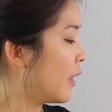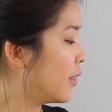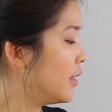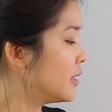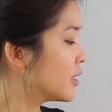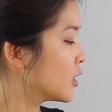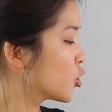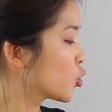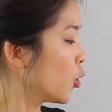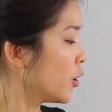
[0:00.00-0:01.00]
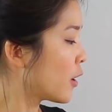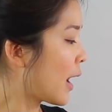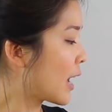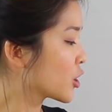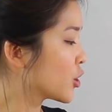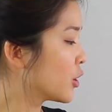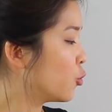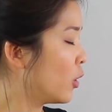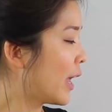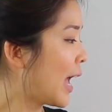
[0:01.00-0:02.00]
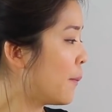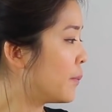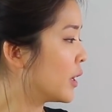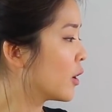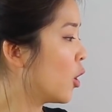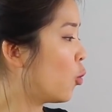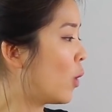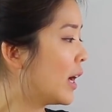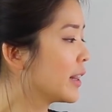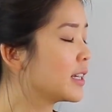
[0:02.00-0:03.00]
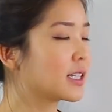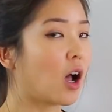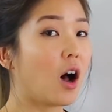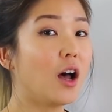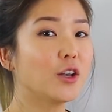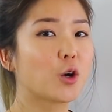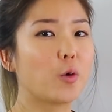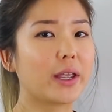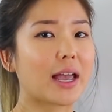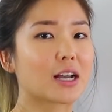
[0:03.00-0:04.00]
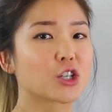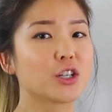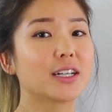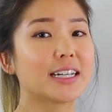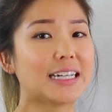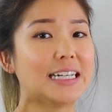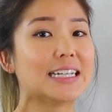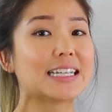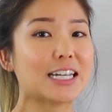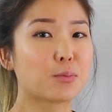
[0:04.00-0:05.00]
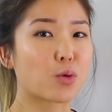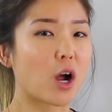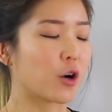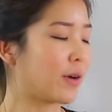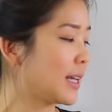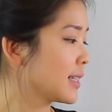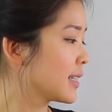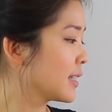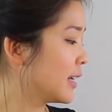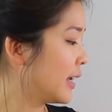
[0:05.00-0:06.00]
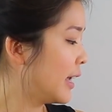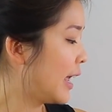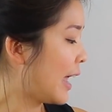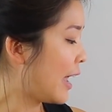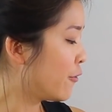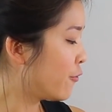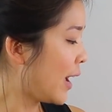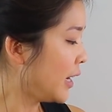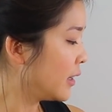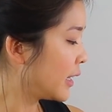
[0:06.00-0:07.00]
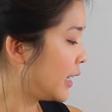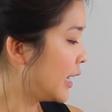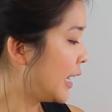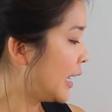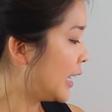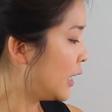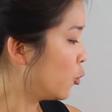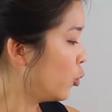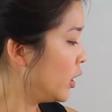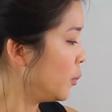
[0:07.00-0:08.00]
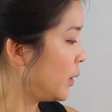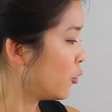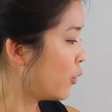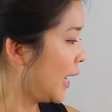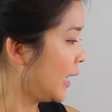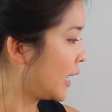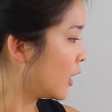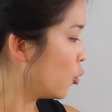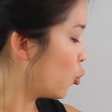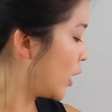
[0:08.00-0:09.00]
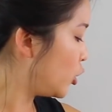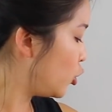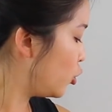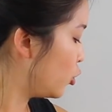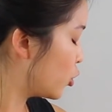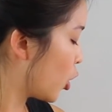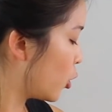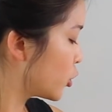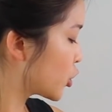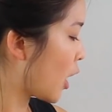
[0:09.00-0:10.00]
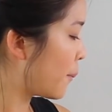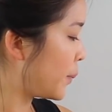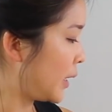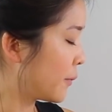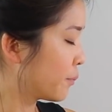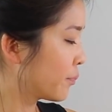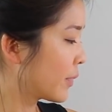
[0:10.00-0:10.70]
This shorter action will happen while this ongoing action is in progress. And finally, it will be raining when you go shopping.